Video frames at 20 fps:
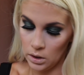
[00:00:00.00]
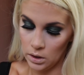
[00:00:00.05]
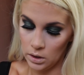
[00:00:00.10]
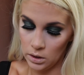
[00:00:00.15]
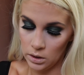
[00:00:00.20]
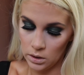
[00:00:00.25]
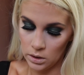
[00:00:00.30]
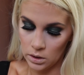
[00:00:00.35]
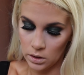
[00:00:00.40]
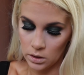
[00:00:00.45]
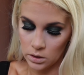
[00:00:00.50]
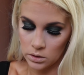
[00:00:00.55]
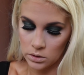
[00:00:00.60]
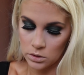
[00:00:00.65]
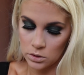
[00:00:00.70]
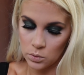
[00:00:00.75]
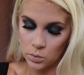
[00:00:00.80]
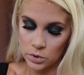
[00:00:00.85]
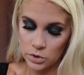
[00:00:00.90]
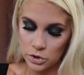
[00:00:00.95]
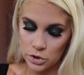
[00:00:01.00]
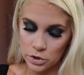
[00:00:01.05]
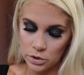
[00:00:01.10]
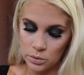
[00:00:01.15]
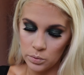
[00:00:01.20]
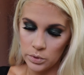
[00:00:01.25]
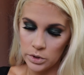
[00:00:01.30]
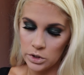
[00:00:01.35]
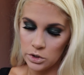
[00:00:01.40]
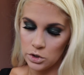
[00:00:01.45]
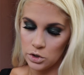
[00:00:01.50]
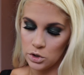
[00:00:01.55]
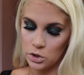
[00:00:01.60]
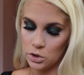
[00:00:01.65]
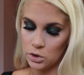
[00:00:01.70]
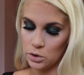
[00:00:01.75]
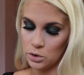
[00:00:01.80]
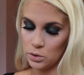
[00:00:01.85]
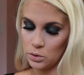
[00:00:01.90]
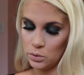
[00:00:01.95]
And what should we
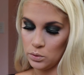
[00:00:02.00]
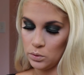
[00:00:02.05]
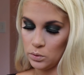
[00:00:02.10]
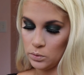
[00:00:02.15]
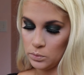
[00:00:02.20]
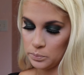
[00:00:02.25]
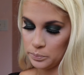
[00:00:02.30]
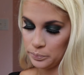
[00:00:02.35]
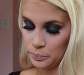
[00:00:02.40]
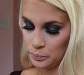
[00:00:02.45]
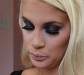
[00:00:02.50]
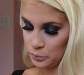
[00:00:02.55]
do?